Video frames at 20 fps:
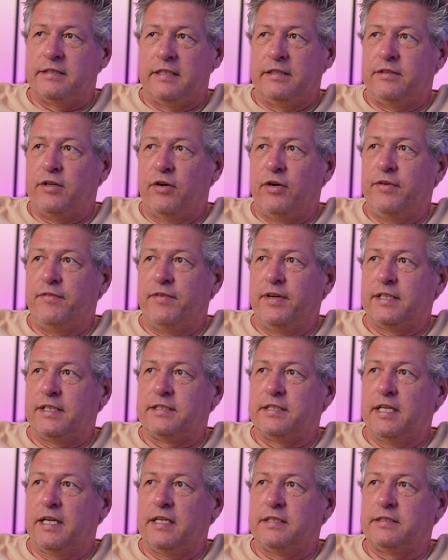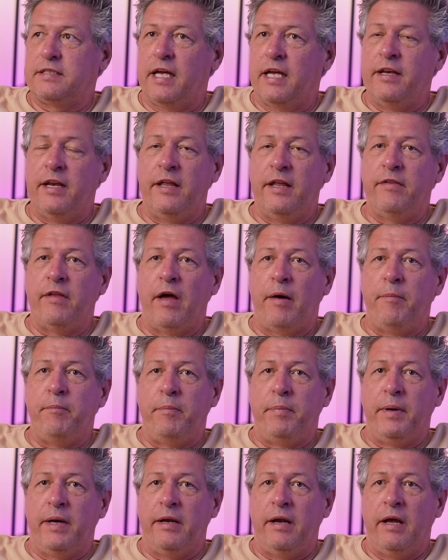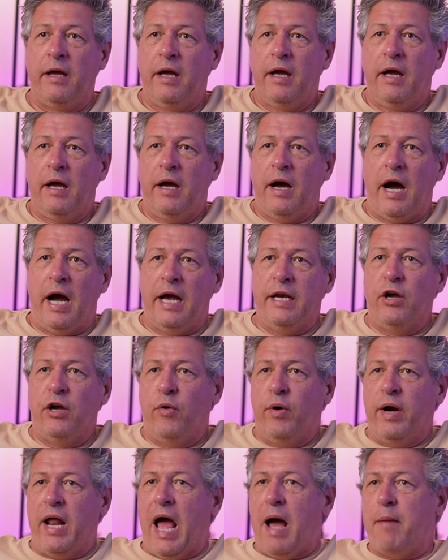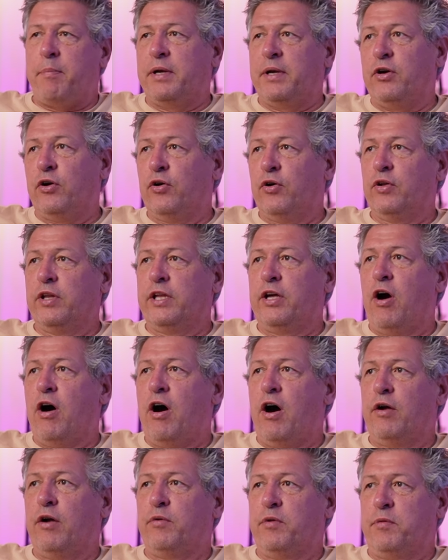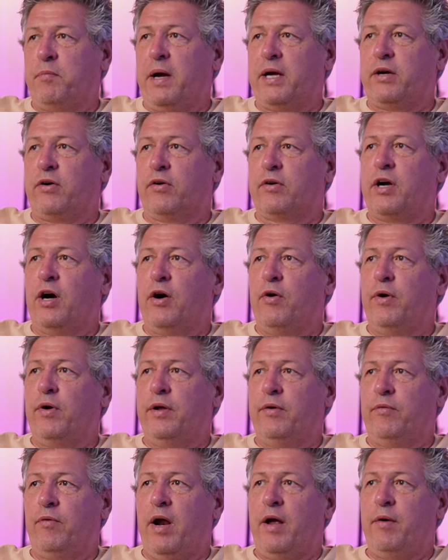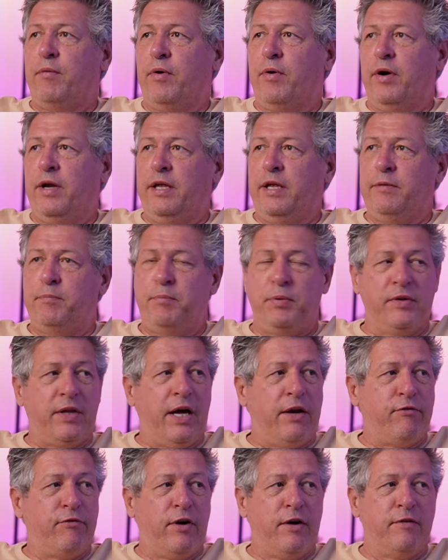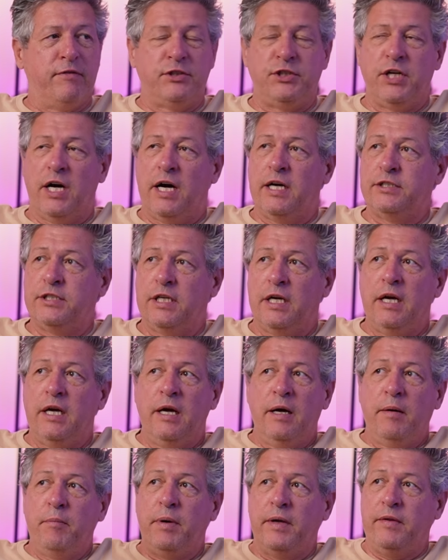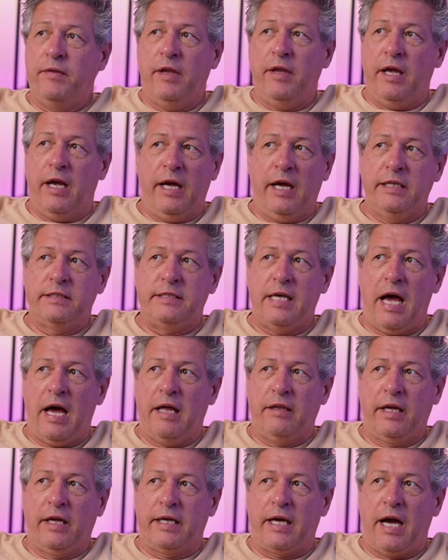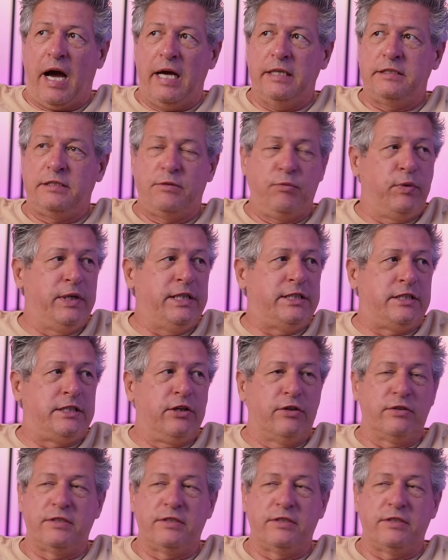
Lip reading: that don't even exist. And but I know it happened early on with Michael Cohen, right, where he put that in front of a judge. But it's we still